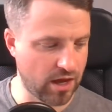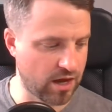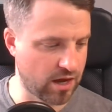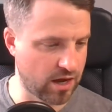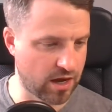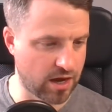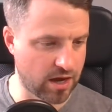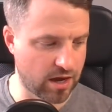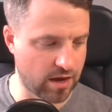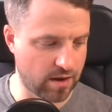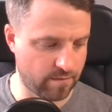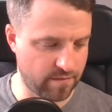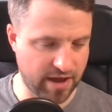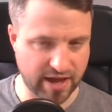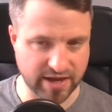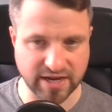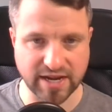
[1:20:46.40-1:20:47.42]

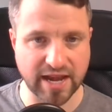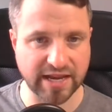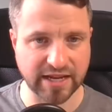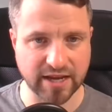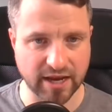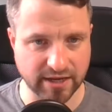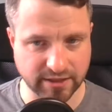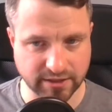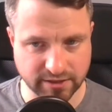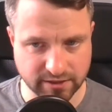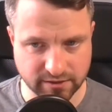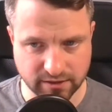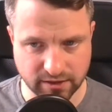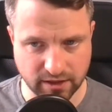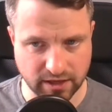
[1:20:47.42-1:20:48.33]
Um, and in any case,